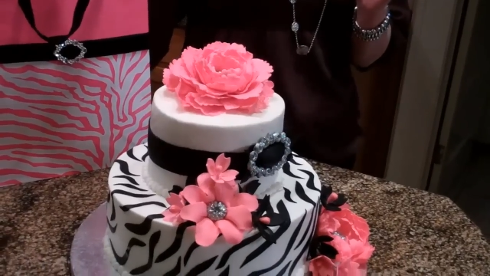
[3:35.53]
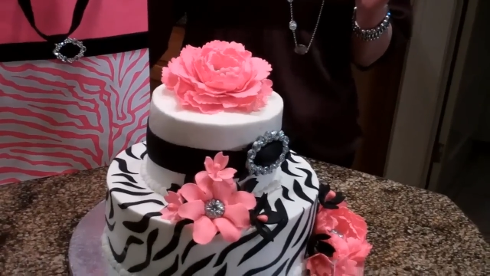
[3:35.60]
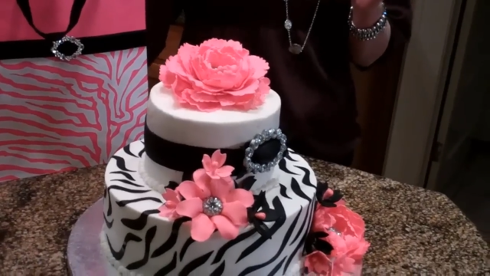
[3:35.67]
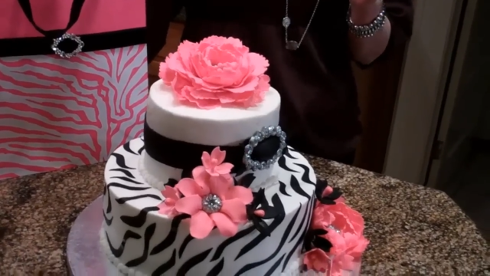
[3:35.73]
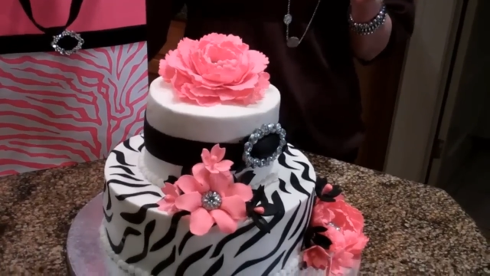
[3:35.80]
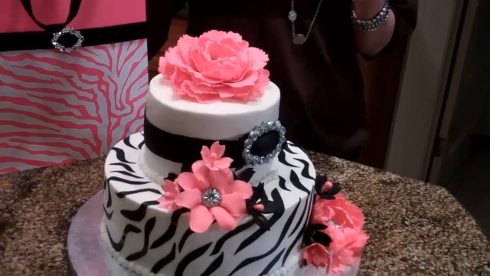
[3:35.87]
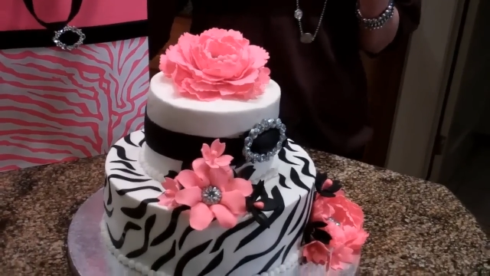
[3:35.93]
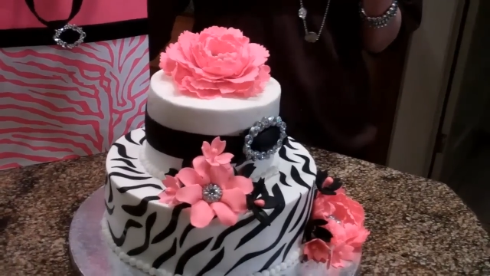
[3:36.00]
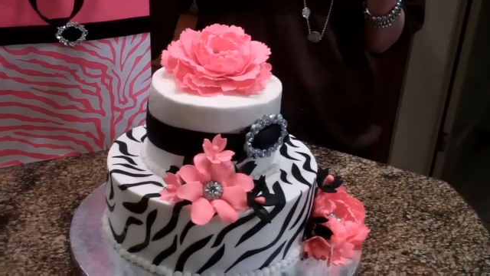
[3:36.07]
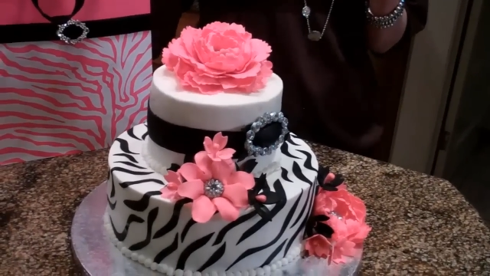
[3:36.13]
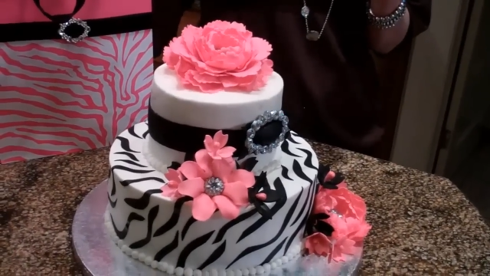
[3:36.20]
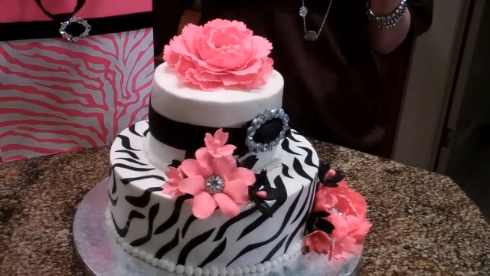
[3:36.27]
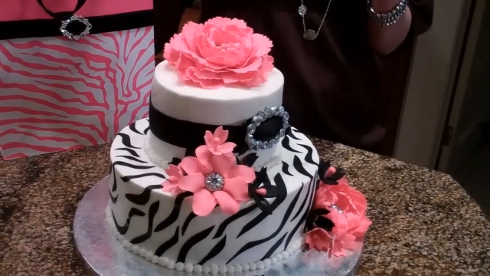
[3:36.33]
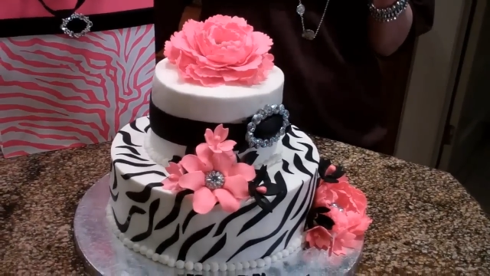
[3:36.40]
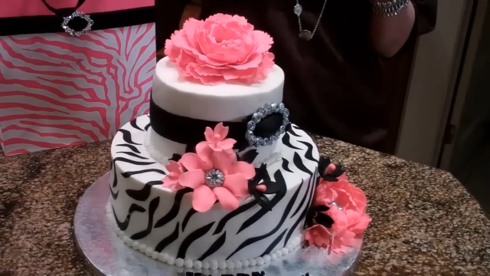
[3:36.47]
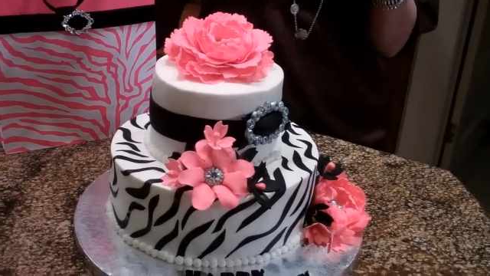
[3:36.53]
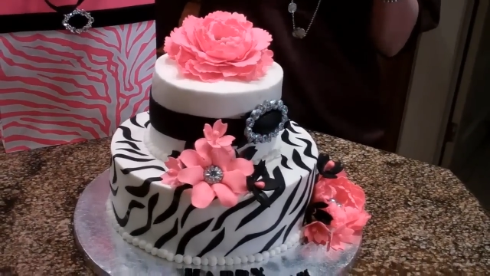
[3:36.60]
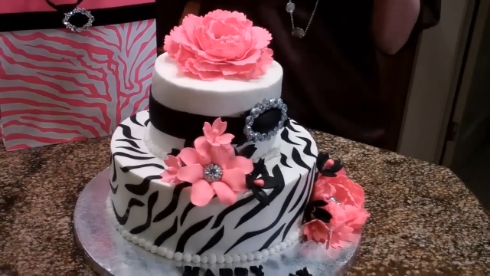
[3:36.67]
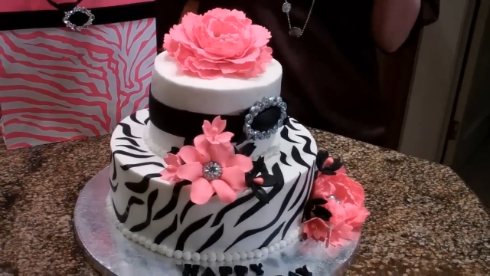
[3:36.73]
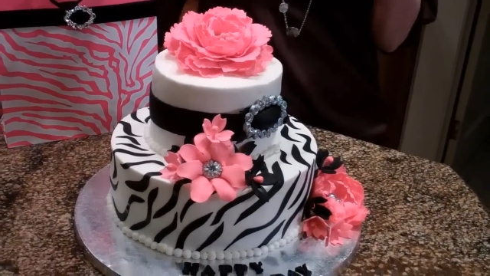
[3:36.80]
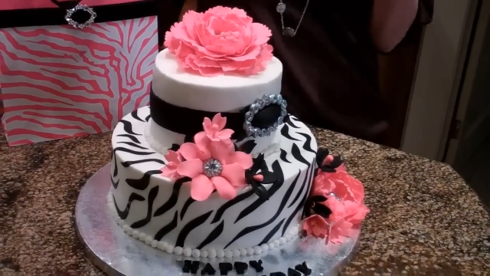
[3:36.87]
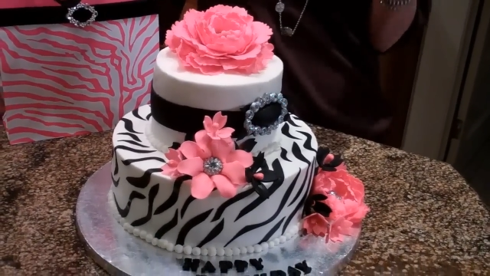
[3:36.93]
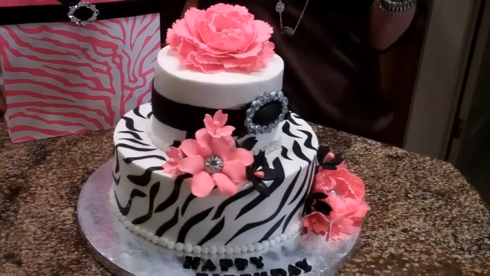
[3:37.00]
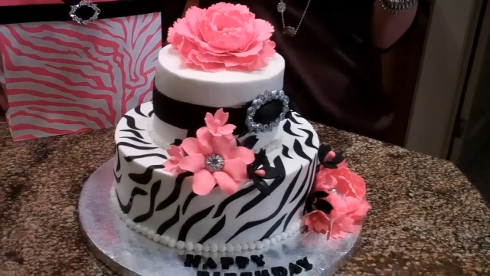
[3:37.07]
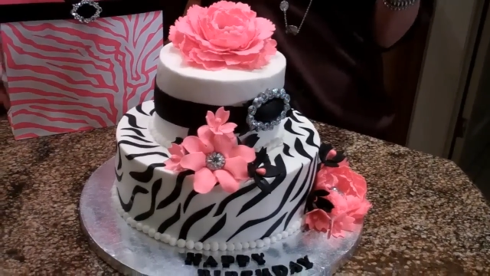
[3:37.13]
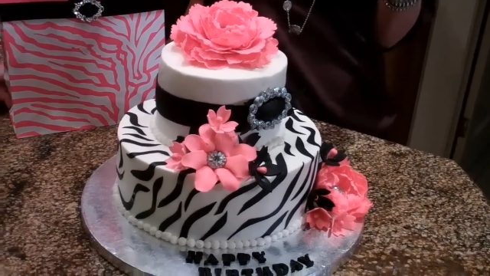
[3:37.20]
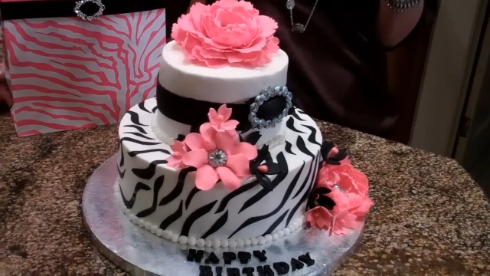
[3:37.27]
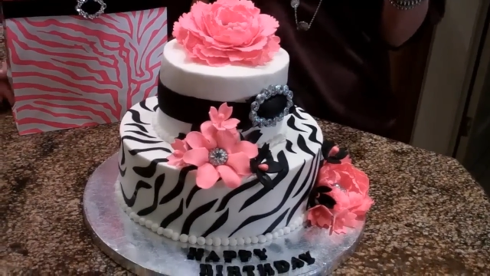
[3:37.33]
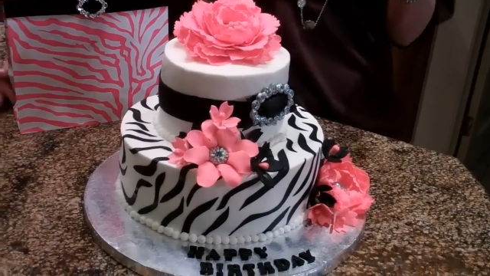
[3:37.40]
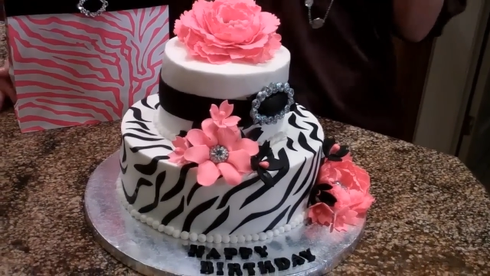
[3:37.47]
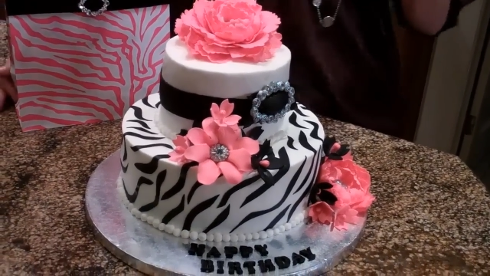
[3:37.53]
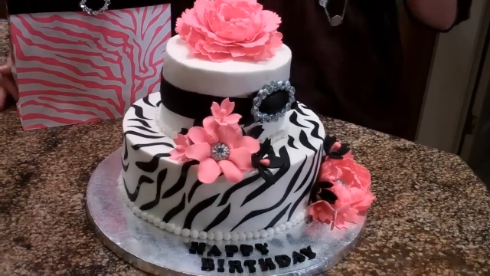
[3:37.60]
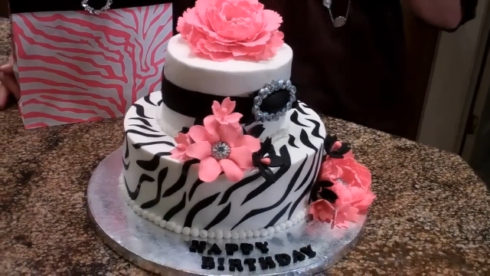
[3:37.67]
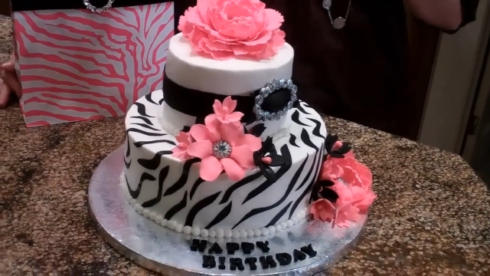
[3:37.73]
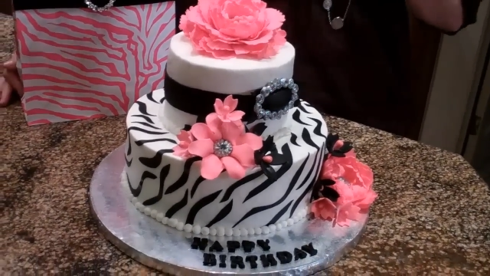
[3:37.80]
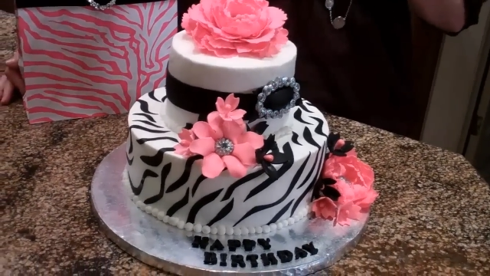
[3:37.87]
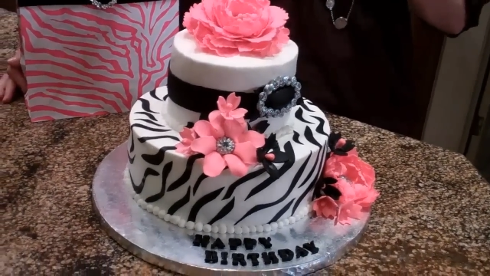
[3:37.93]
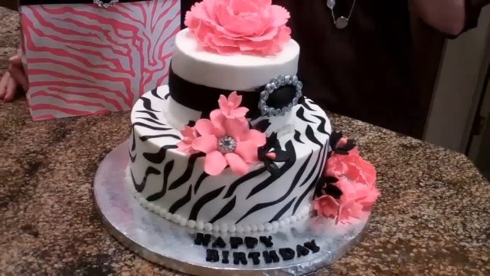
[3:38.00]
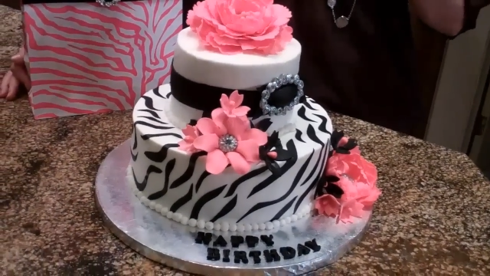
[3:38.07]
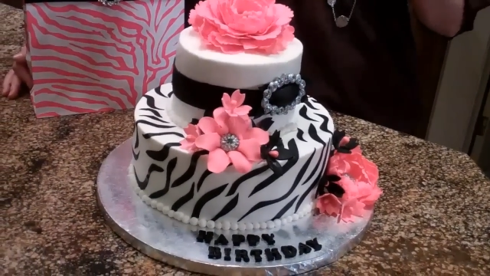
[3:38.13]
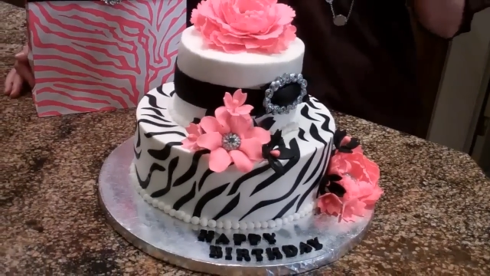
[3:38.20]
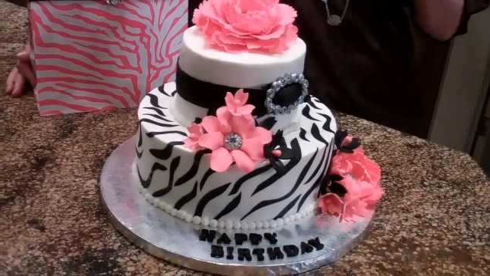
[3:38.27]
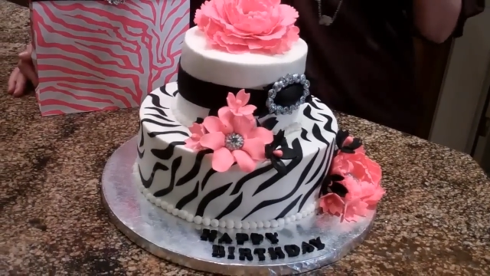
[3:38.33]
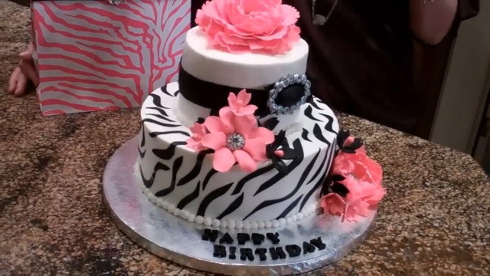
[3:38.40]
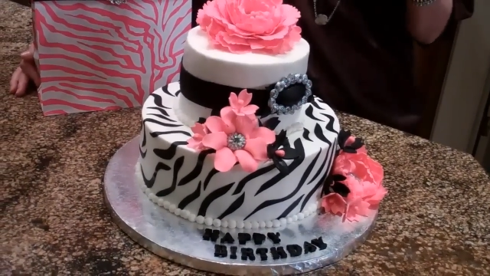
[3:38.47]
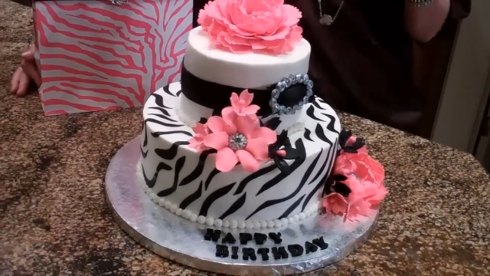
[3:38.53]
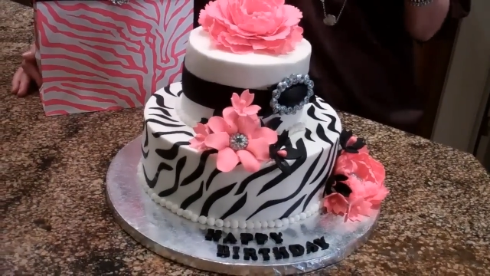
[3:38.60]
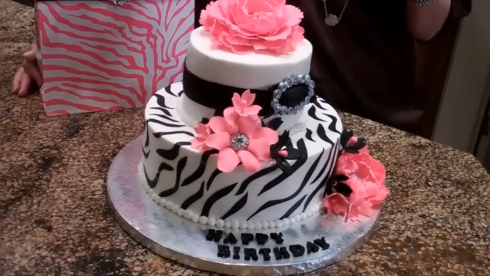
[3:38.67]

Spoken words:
[unreadable: no face in view]